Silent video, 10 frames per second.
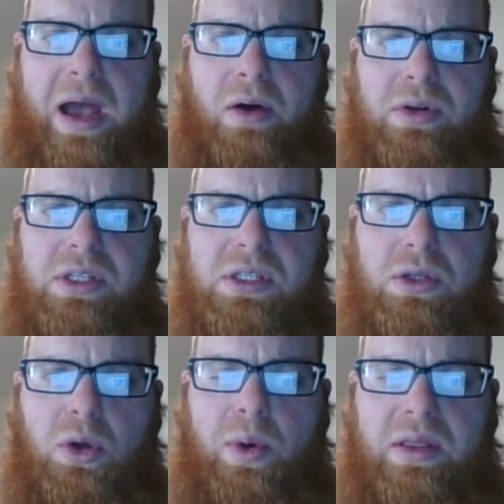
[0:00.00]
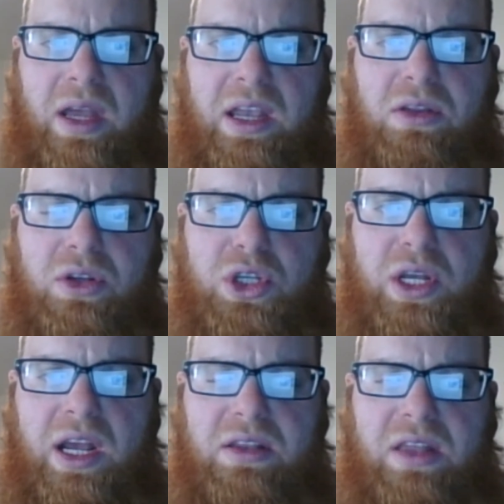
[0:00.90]
pounds doing the
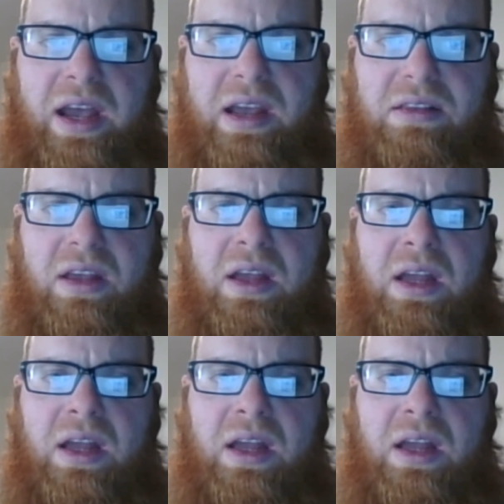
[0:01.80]
ketogenic diet.